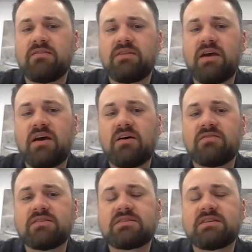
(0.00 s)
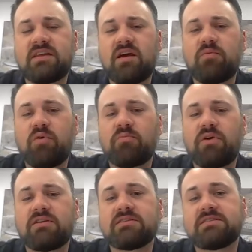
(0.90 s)
Now, this can help
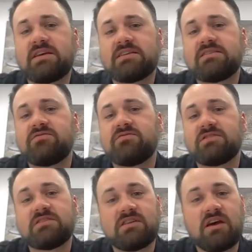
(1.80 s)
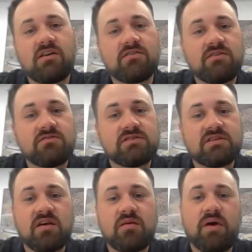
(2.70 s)
operators test different
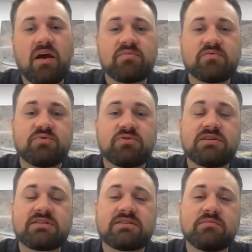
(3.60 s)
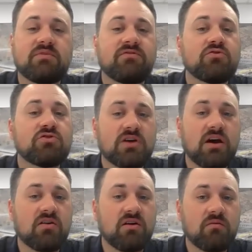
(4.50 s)
scenarios, perhaps predict some future
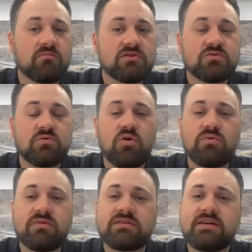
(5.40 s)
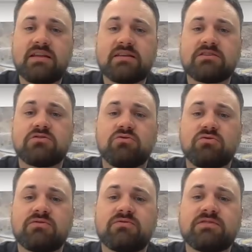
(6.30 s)
outcomes as well with the tailings
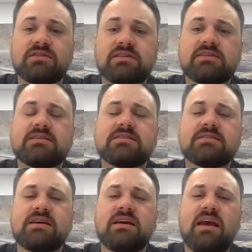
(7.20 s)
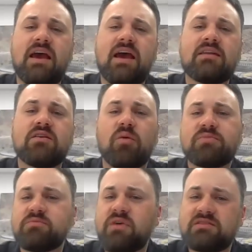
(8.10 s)
storage facilities, and
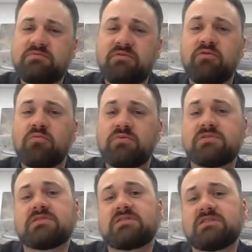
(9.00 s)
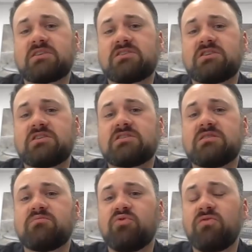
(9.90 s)
optimize performance, such as
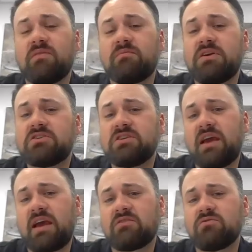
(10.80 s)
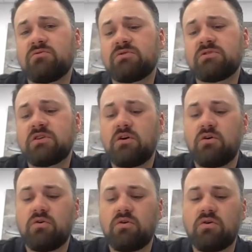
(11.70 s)
improving beaching angles
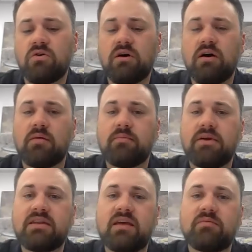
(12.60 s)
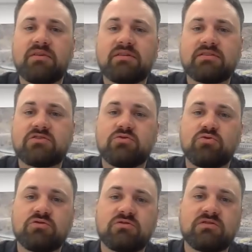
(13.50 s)
or enabling the
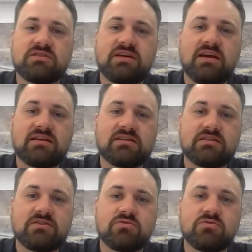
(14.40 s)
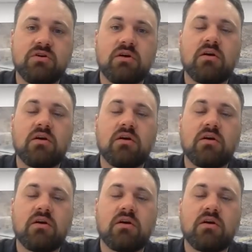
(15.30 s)
storage of the tailings to